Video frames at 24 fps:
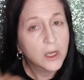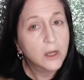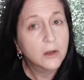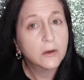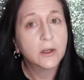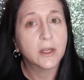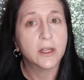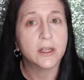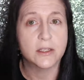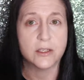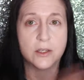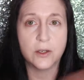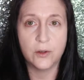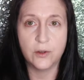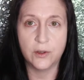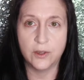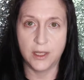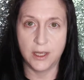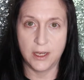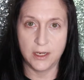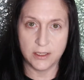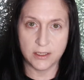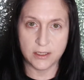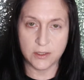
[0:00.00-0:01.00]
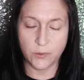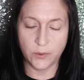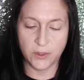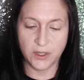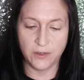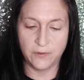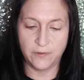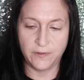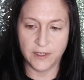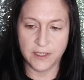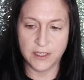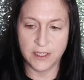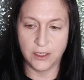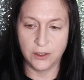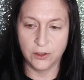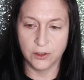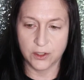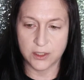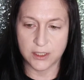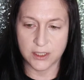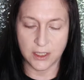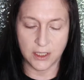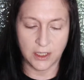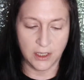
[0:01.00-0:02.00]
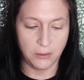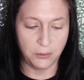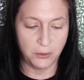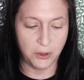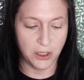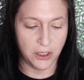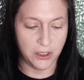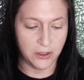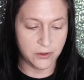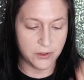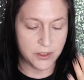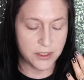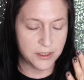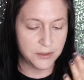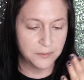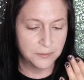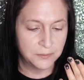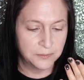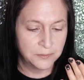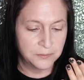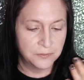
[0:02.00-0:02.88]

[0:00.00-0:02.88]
Okay, so that is what the Fenty looks like up close.